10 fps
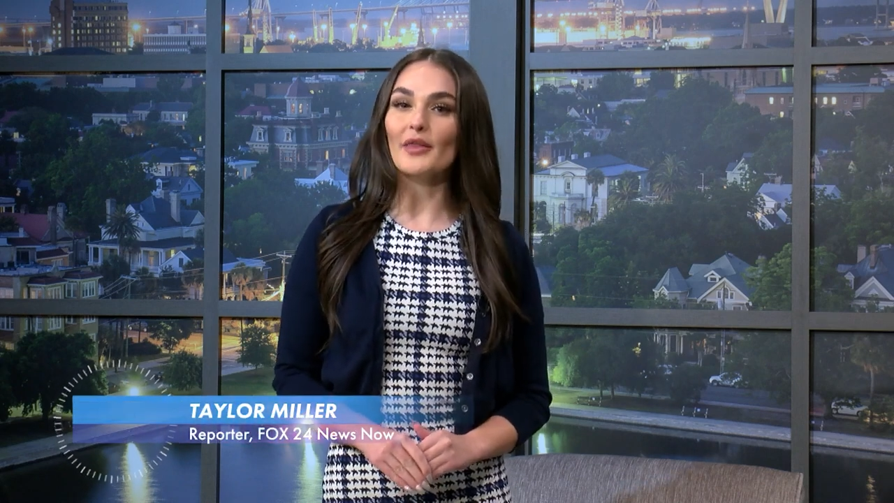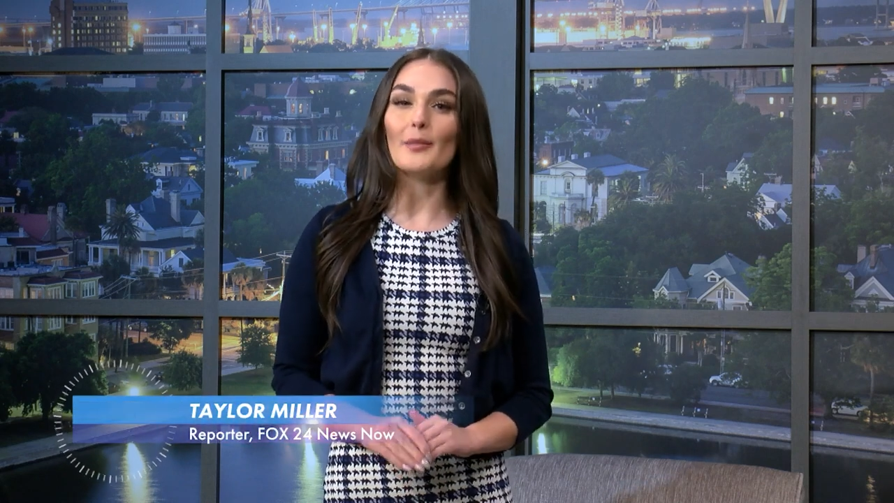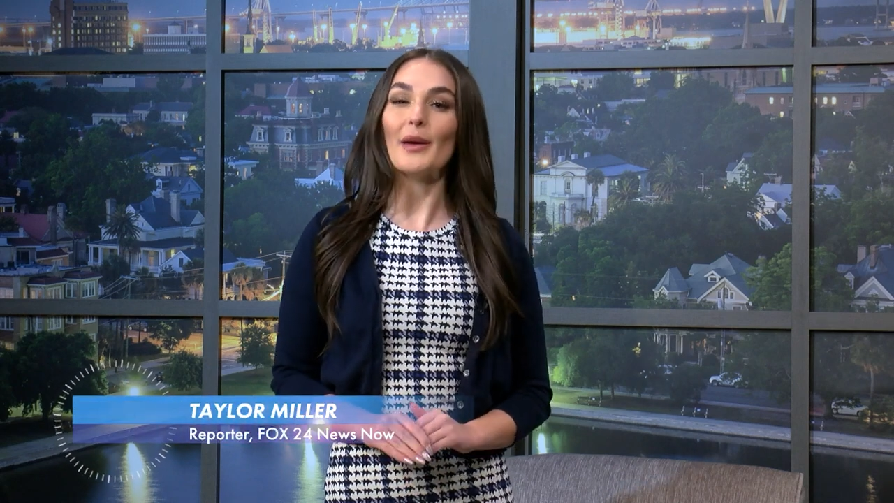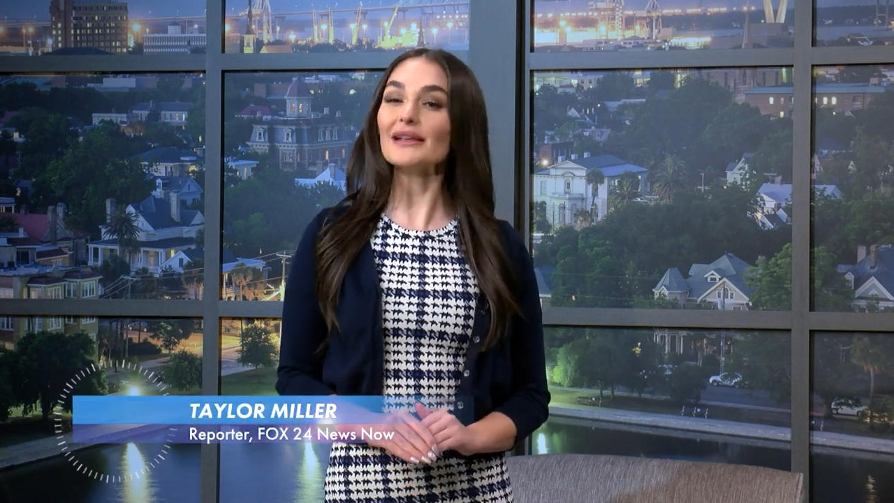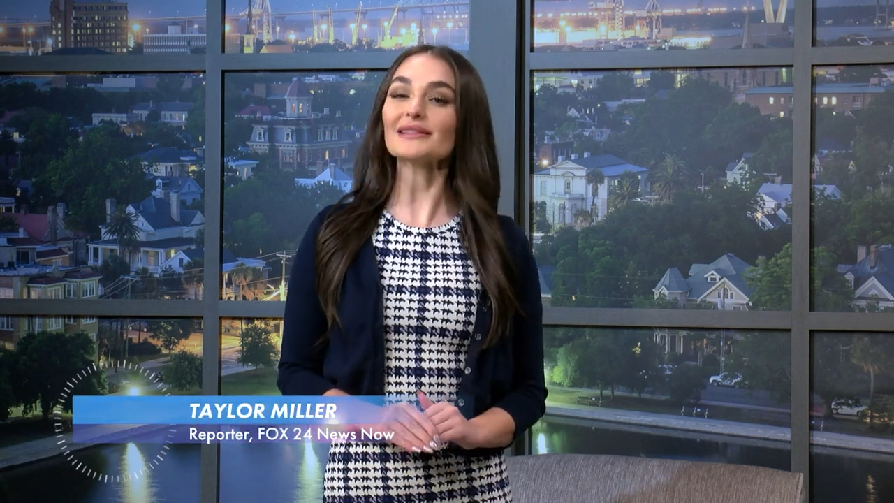on
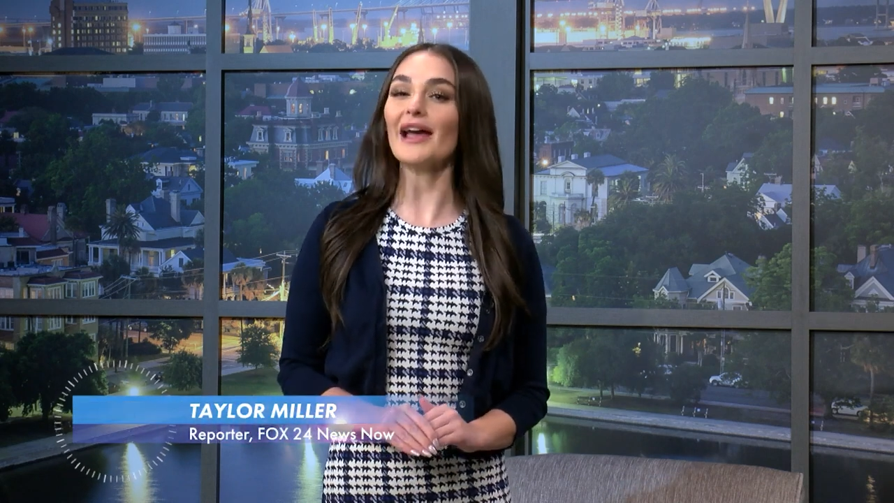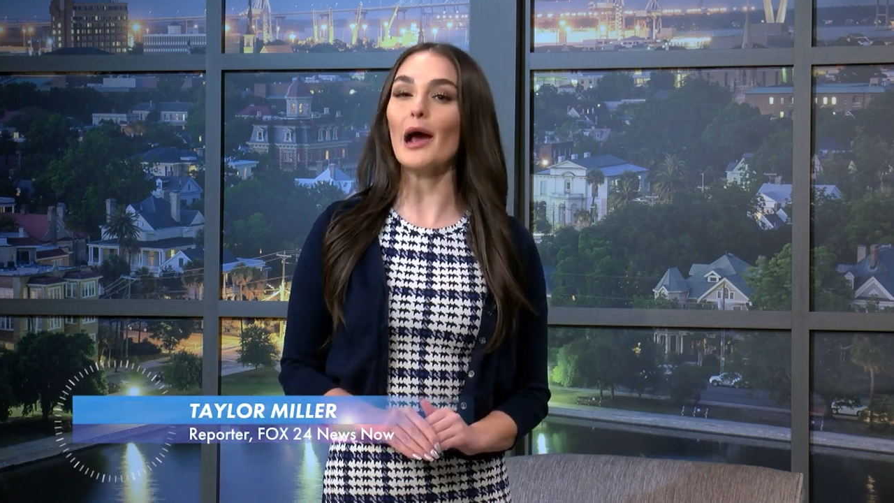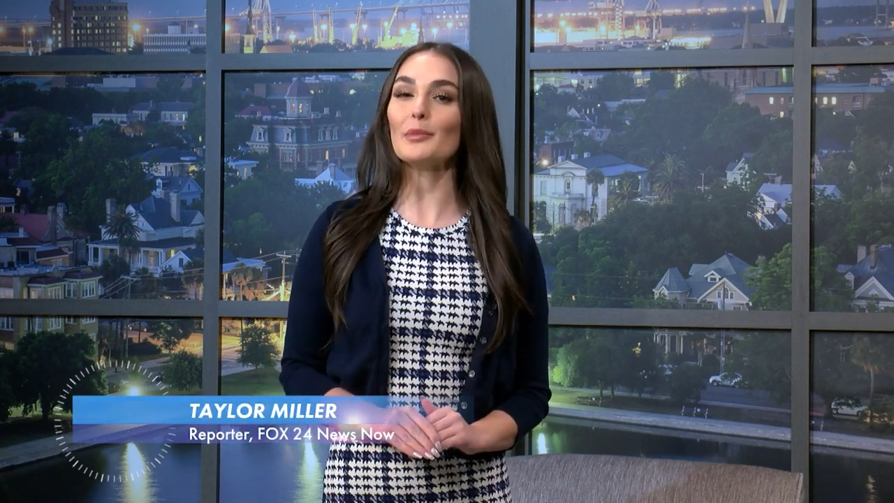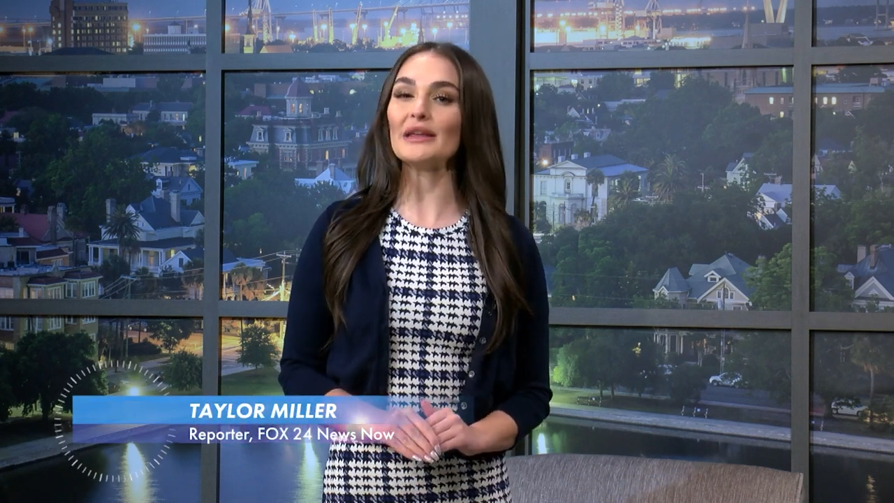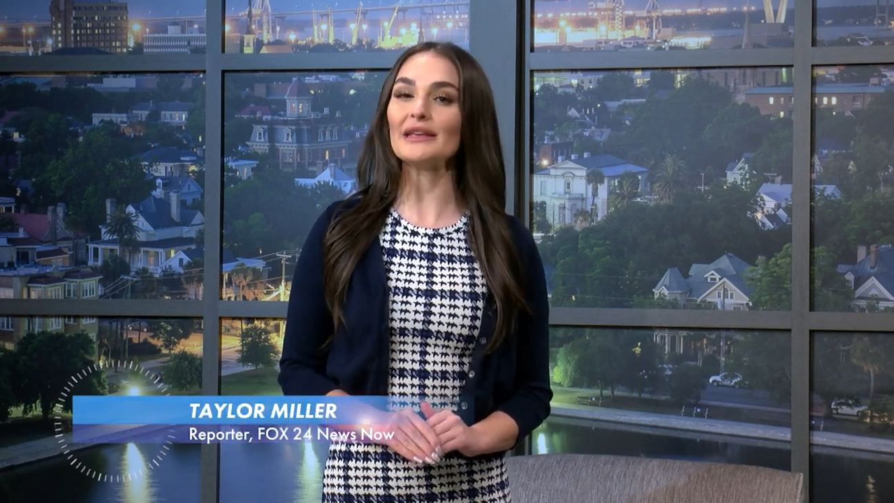the best
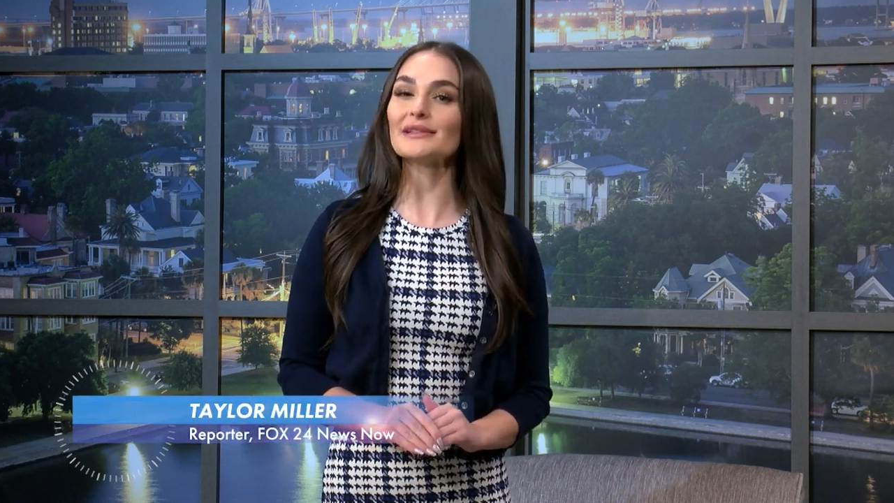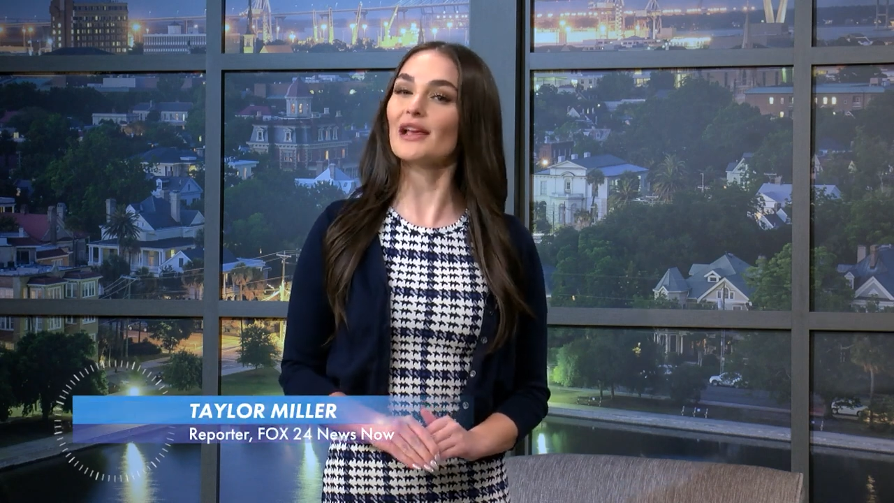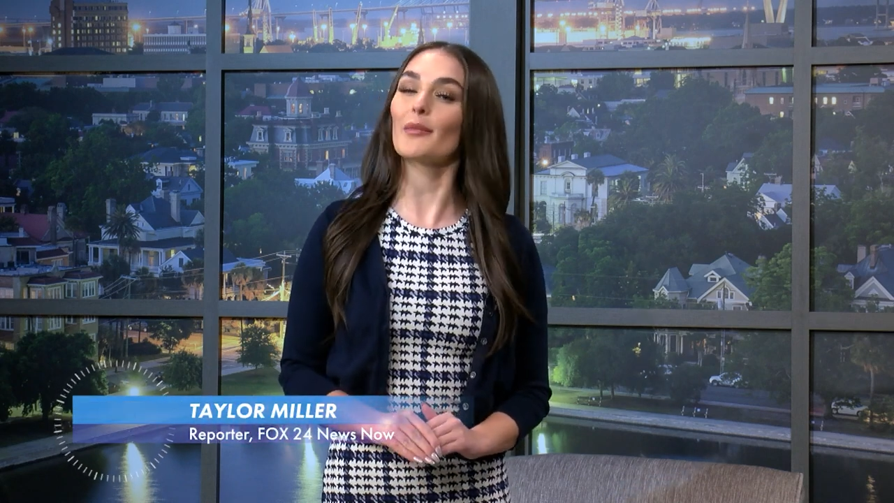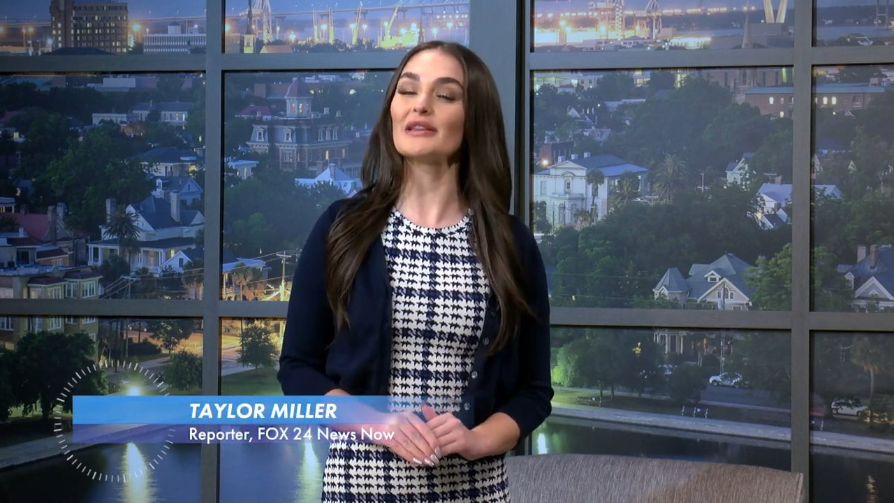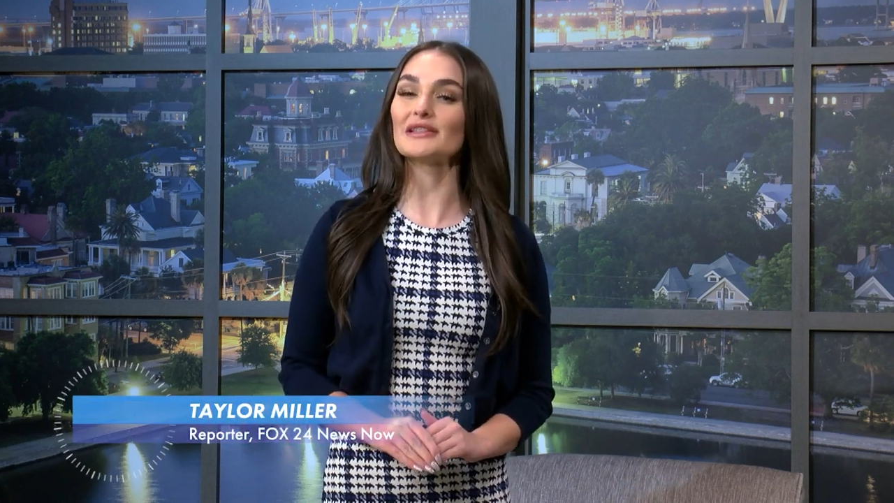
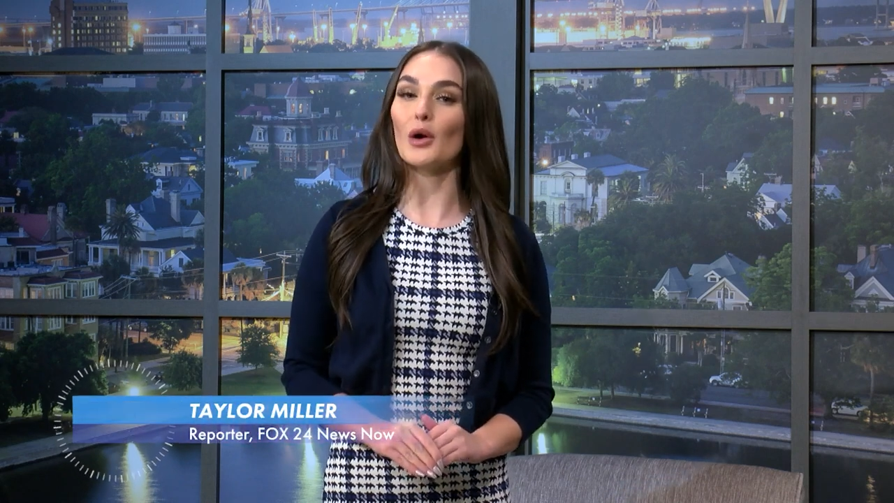happenings coming